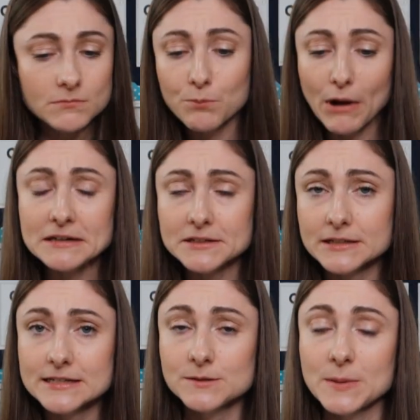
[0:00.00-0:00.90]

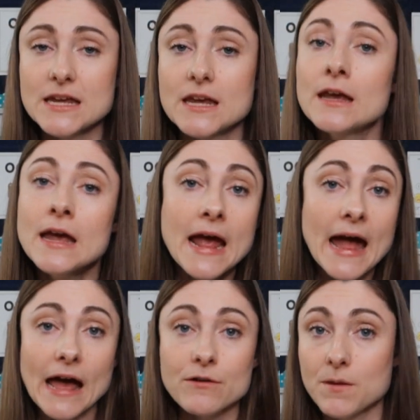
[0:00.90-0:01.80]
Practically speaking,
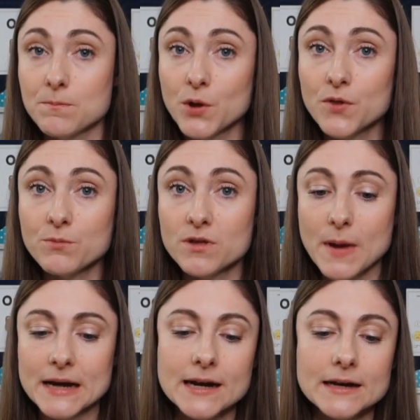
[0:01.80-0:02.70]
have them build them with
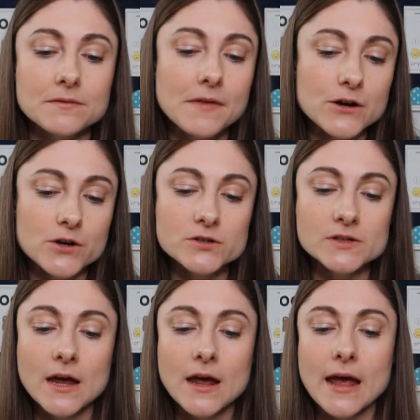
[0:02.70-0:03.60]
magnetic letters.
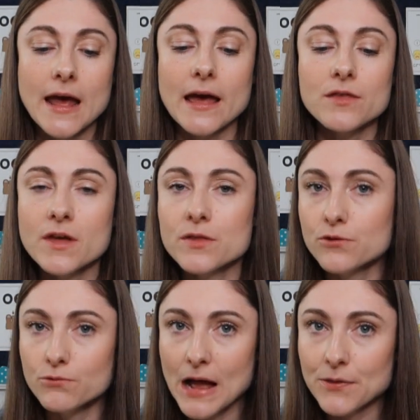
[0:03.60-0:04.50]
And then
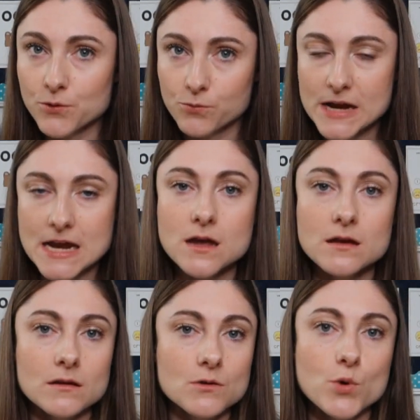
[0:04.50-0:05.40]
throughout the
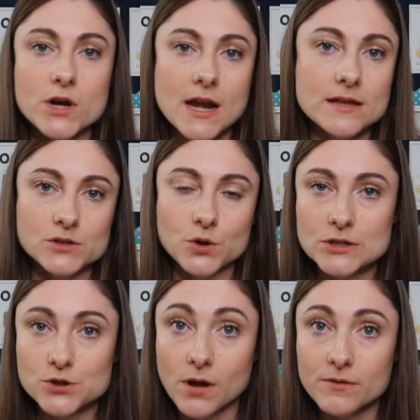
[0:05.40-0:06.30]
week, you wouldn't necessarily
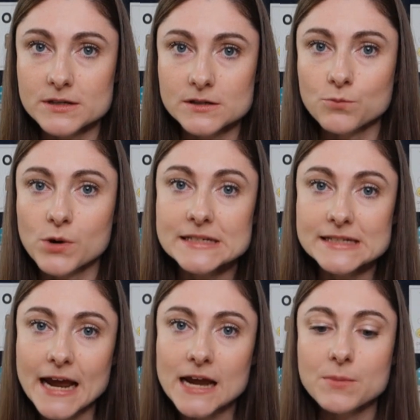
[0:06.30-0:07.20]
do all this in one
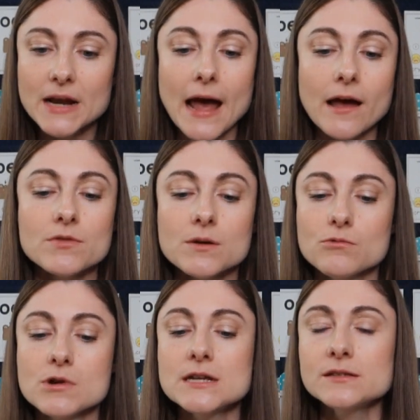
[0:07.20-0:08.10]
day, but have them
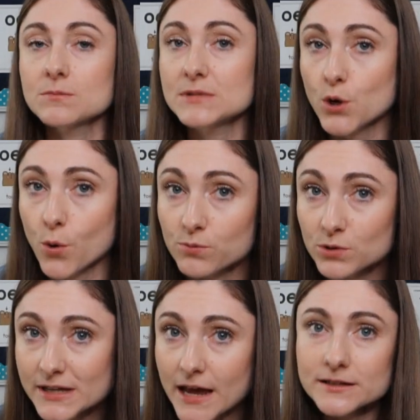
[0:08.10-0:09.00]
read some
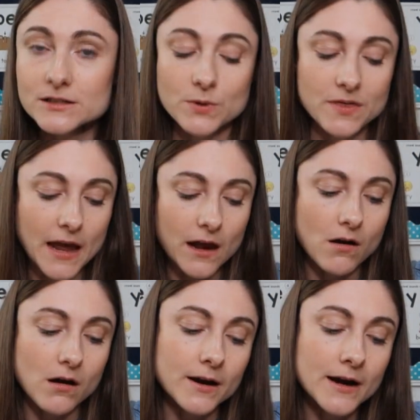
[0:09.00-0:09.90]
decodable text with
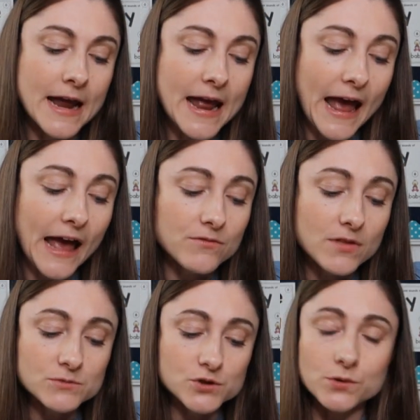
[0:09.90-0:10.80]
AR, have
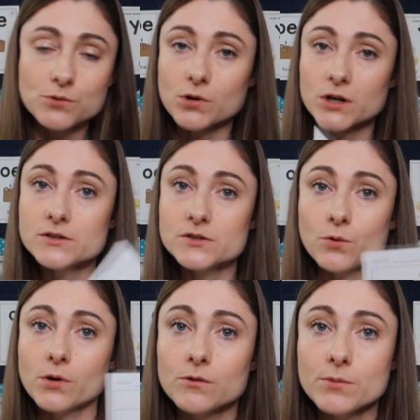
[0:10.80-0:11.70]
them do a word
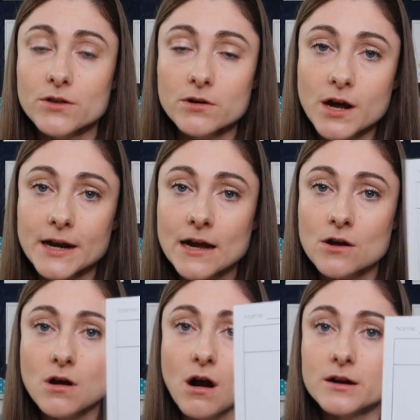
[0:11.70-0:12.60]
sort where they're cutting
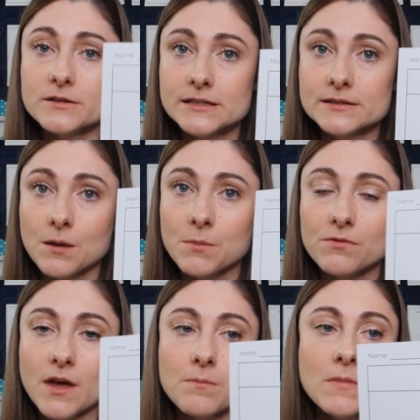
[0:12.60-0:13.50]
out cards, and some of
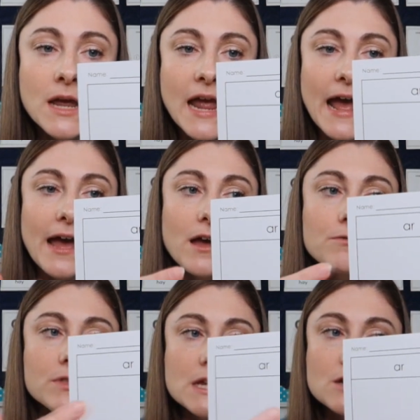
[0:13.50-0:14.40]
them
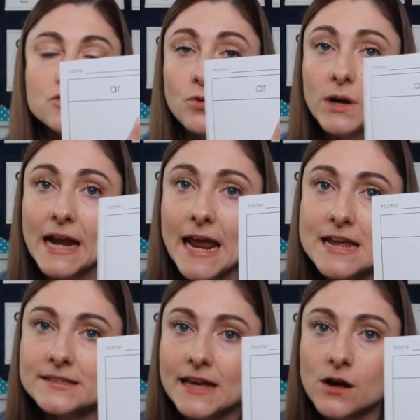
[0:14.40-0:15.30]
have the short
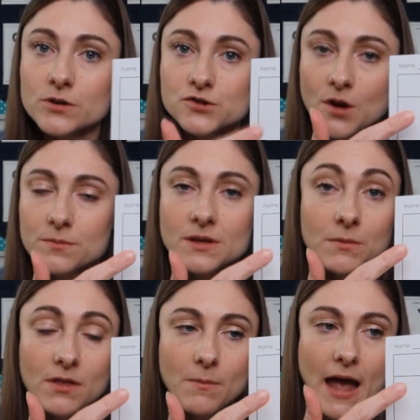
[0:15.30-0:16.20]
A sound and some
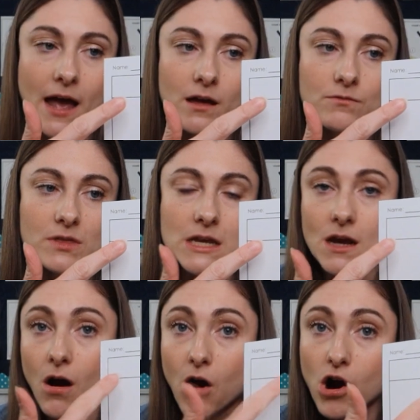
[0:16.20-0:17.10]
of them have
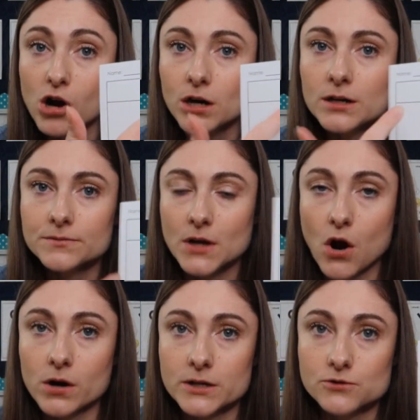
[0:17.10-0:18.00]
the
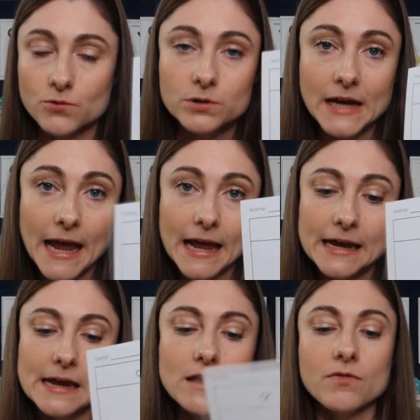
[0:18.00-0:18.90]
R-controlled
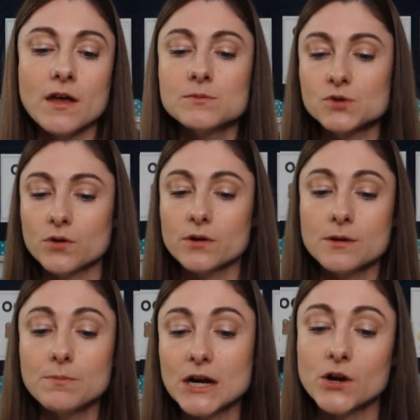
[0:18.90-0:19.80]
A in them, so they're
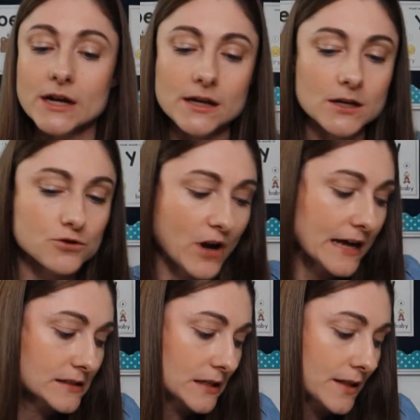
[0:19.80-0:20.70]
comparing and
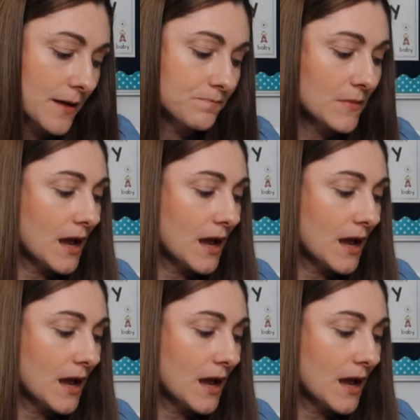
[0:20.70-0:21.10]
contrasting them.